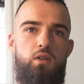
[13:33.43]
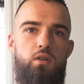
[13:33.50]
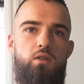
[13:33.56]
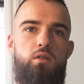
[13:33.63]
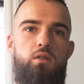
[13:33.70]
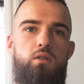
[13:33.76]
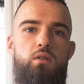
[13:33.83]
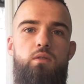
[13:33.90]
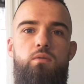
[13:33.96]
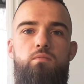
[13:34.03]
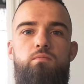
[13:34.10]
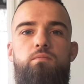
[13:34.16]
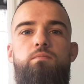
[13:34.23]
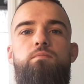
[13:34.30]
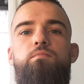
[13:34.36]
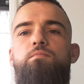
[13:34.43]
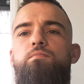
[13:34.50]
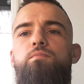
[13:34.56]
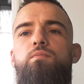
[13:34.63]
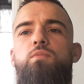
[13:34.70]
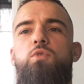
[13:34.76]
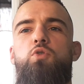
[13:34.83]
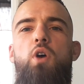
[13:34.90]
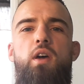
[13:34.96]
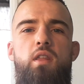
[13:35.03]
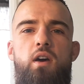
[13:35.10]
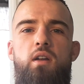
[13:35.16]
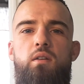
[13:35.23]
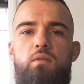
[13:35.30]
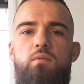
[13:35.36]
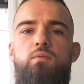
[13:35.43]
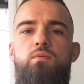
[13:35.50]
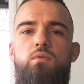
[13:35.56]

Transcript: uh, try that.